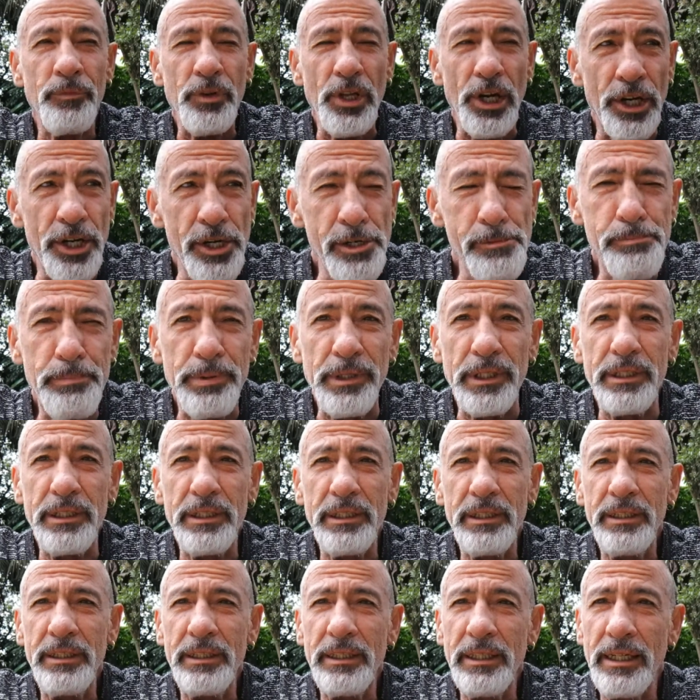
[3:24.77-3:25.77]

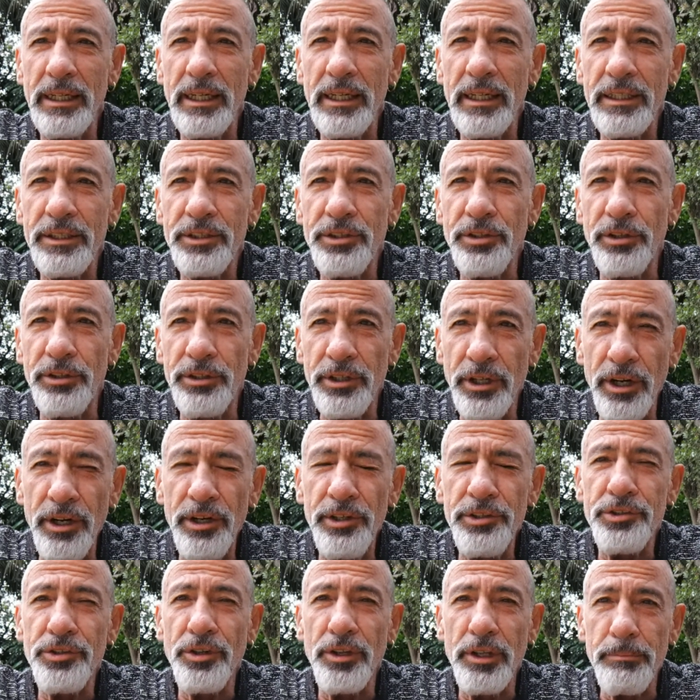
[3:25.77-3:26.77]
open as your
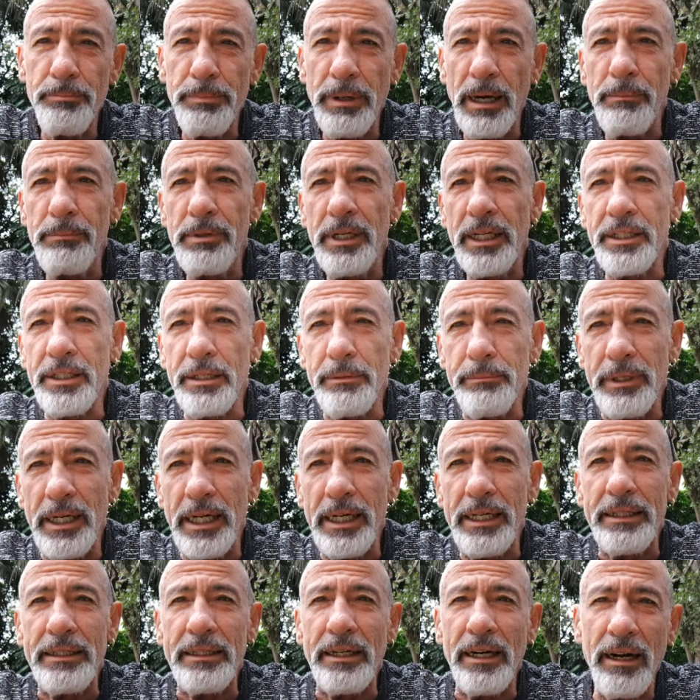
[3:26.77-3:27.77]
roads or the public
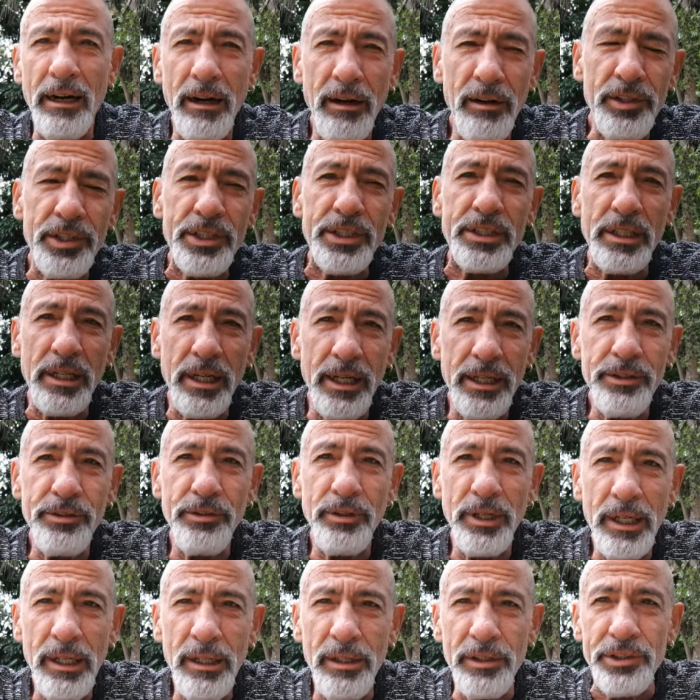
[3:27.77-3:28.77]
domain outside your
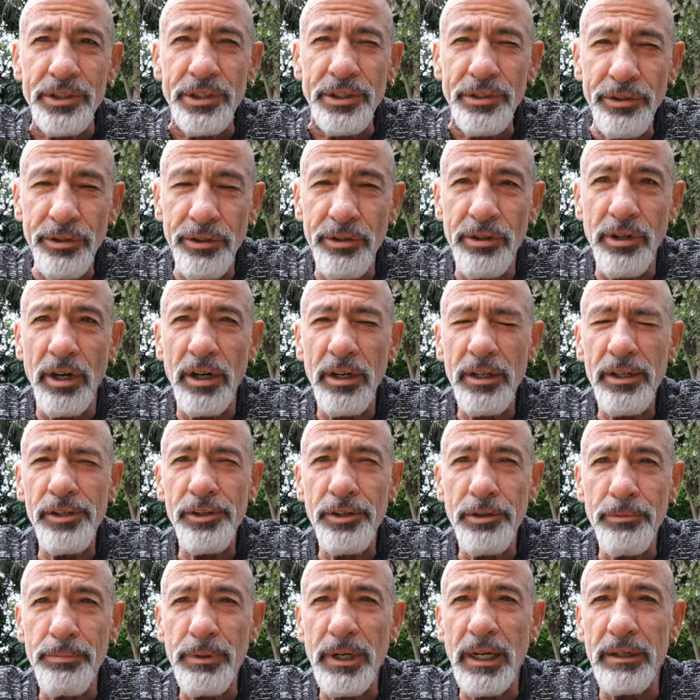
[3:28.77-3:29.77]
house, in your garden,
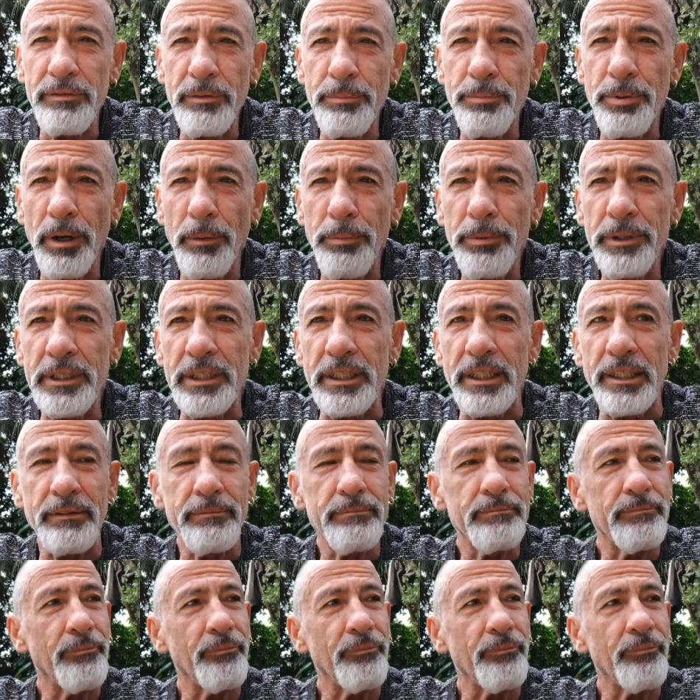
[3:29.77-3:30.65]
your private property.